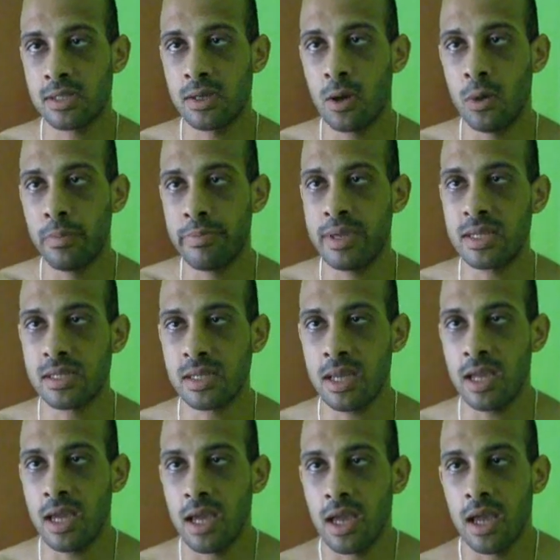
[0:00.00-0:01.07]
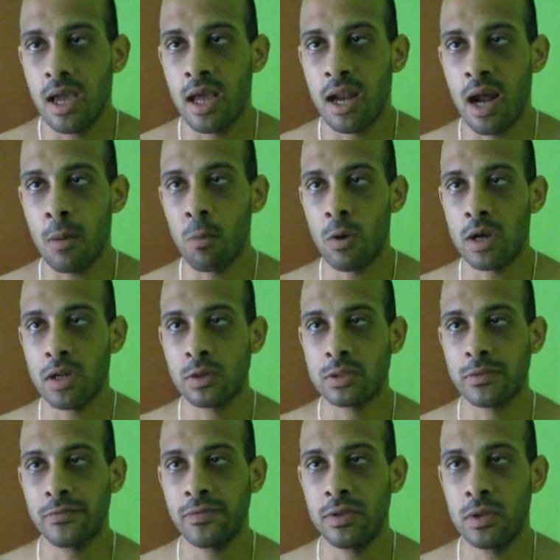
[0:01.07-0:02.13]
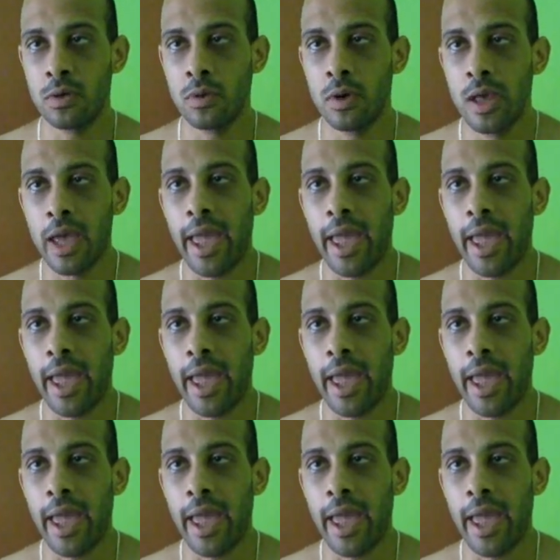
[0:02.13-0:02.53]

the obesity, and I'm one of those few,